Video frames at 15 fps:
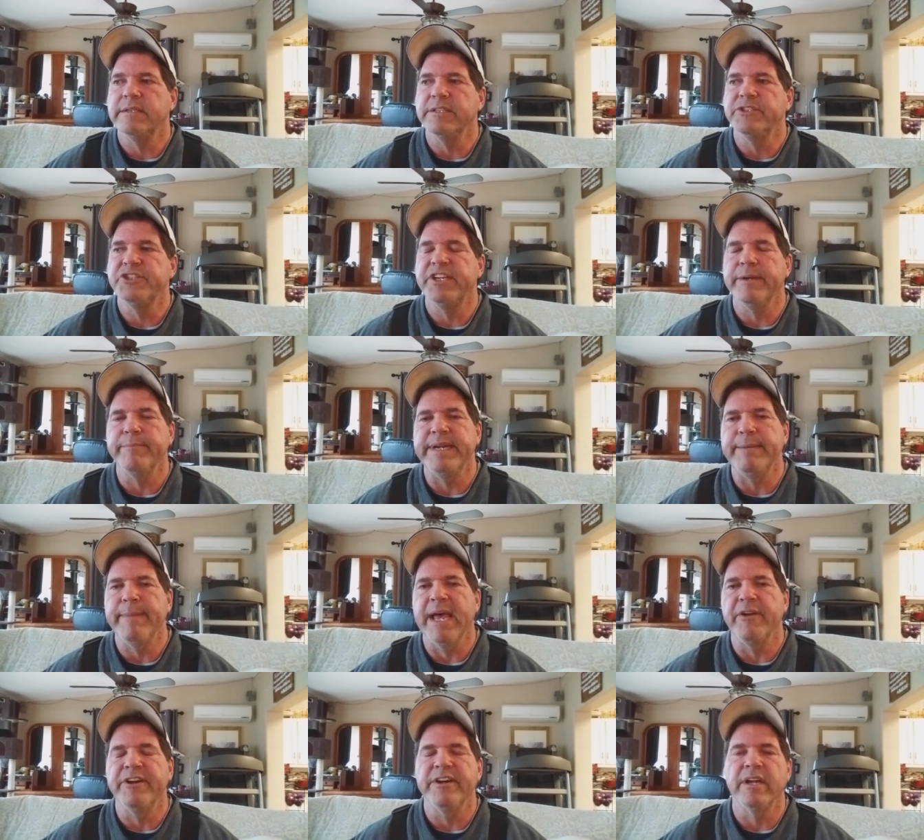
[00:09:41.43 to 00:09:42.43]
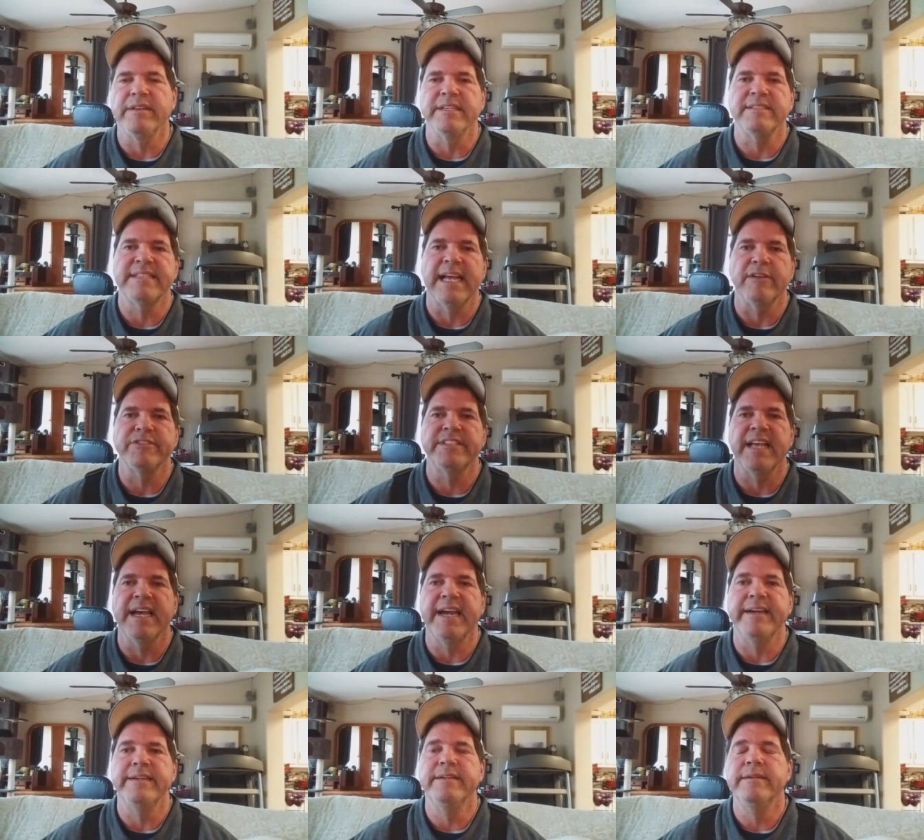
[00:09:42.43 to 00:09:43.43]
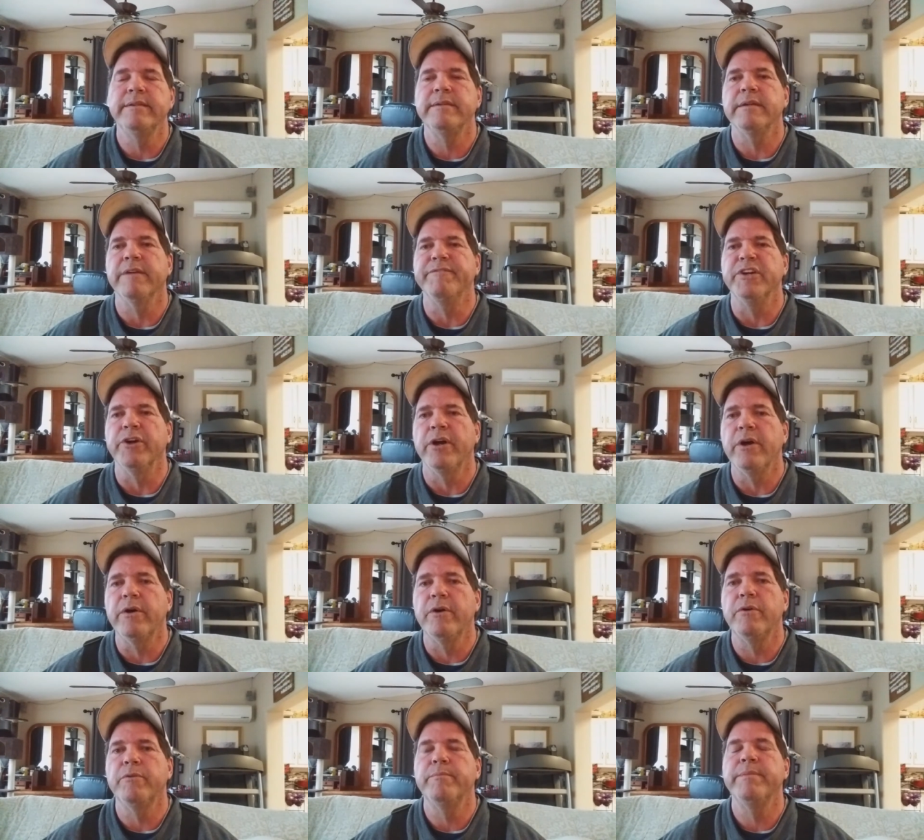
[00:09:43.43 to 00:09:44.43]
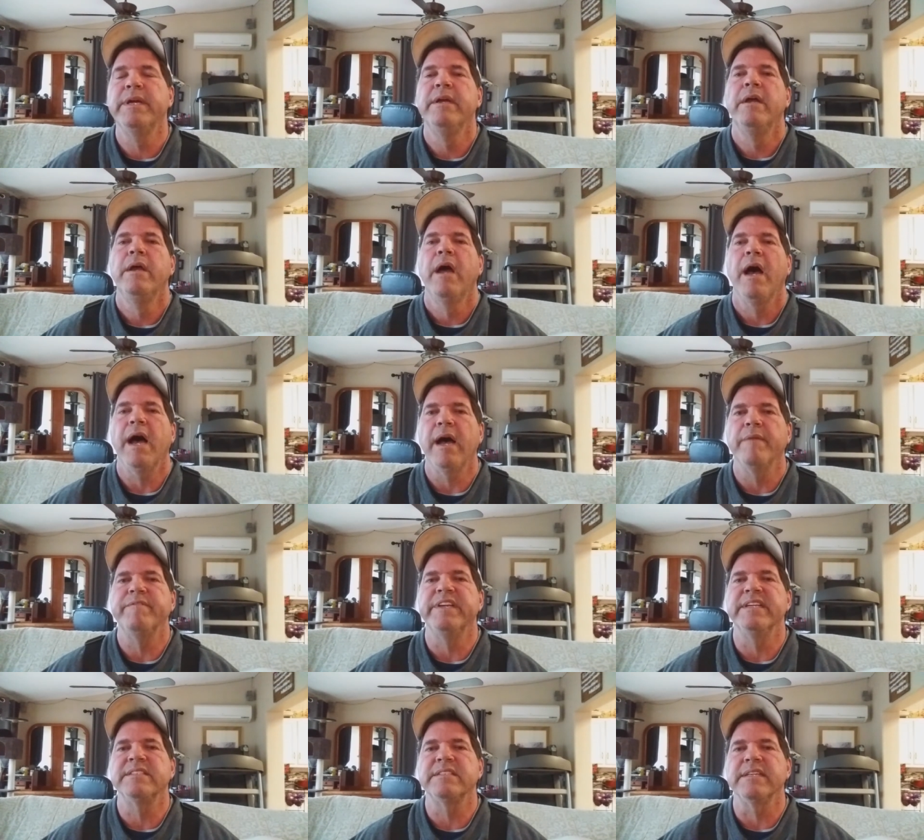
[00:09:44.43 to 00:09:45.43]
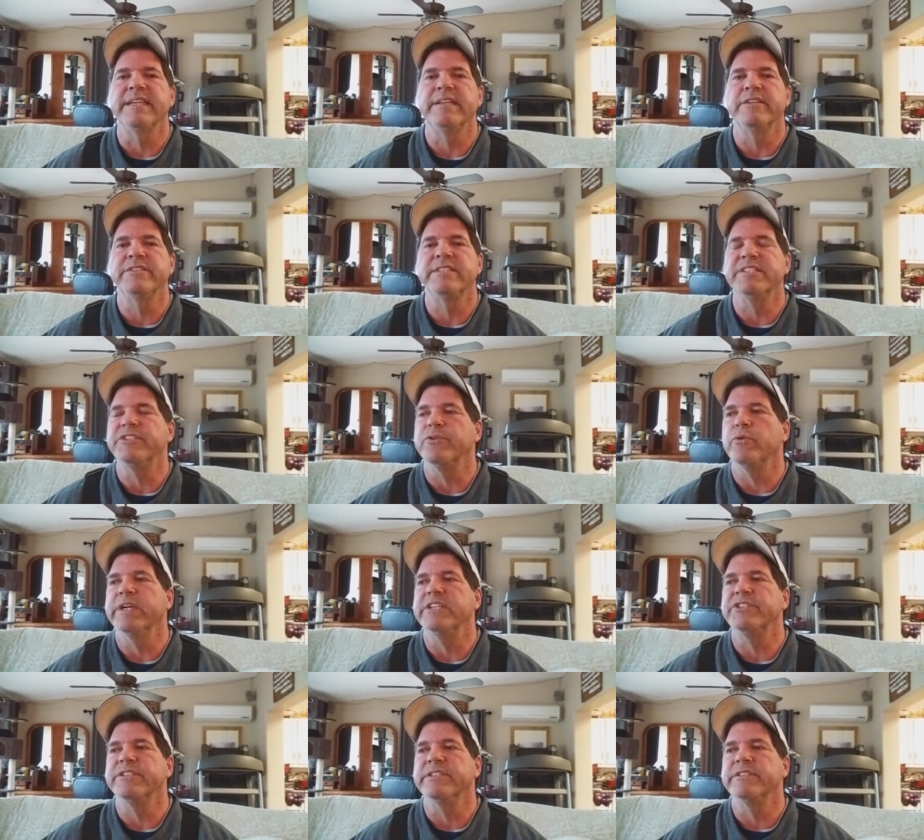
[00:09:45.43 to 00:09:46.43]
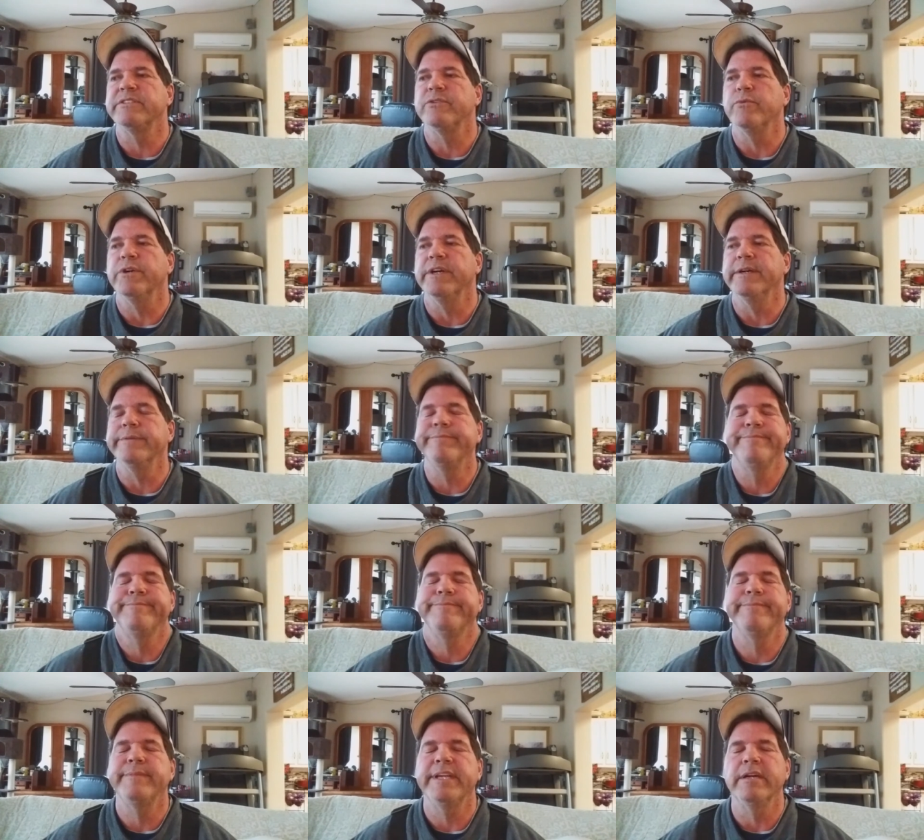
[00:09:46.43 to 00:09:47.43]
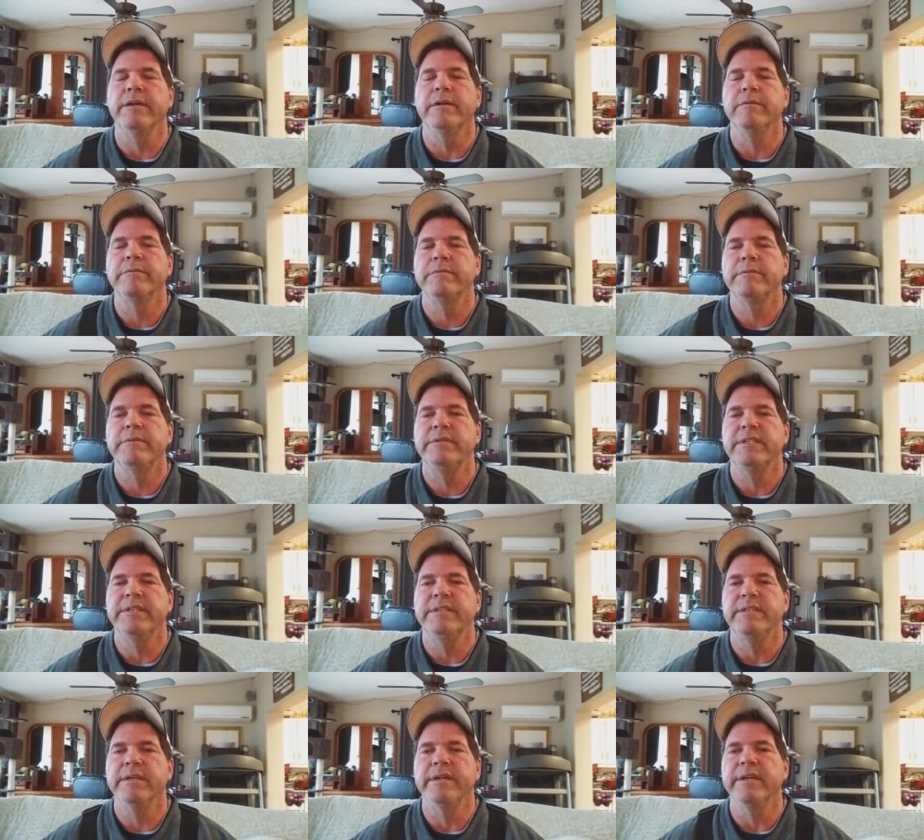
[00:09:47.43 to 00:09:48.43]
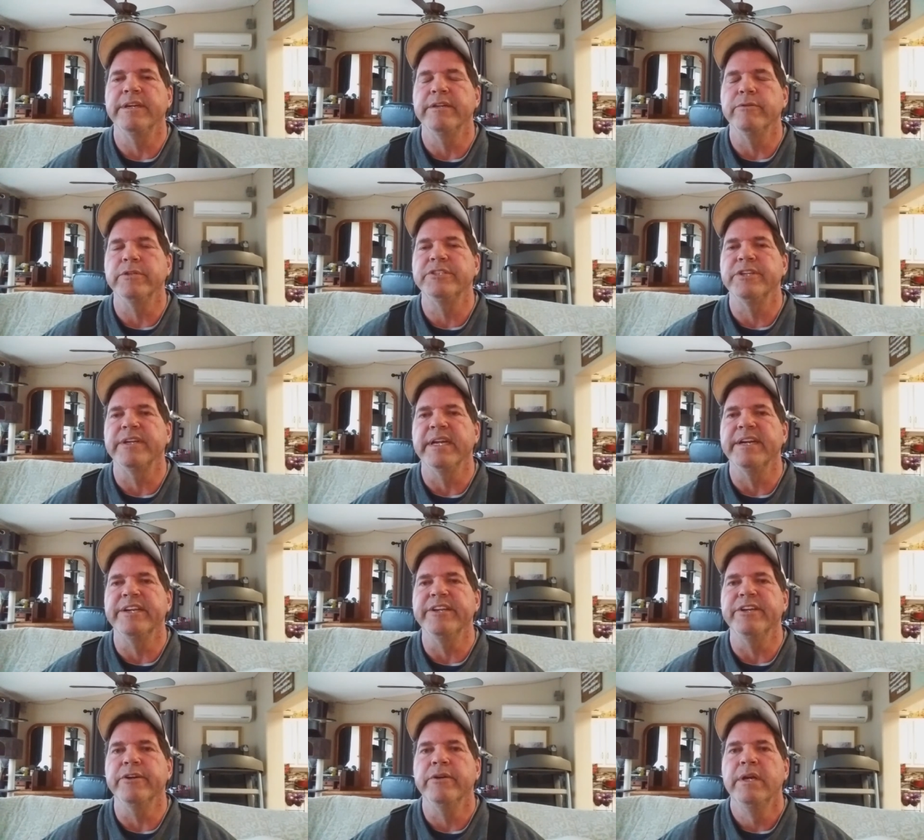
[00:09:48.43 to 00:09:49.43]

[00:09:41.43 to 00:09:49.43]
chimney mounted on the south side of your home. Obviously, there's situations to where, you're going to do what you're going to do.